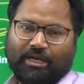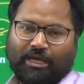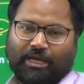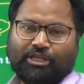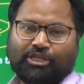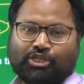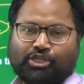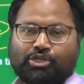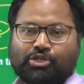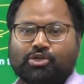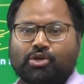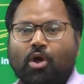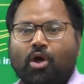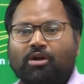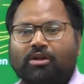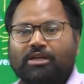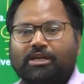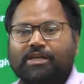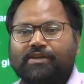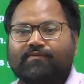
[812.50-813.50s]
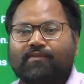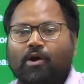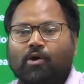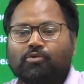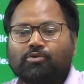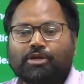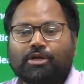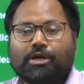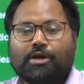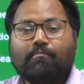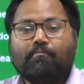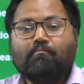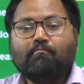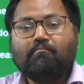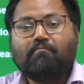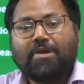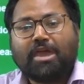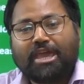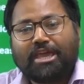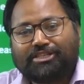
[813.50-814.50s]
It should not leave out
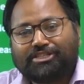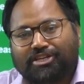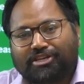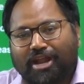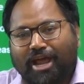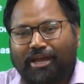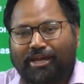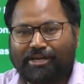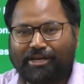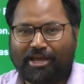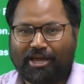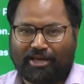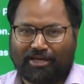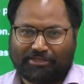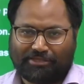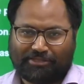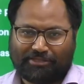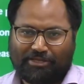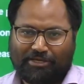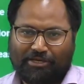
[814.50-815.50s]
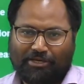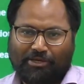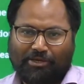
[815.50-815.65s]
major ideas,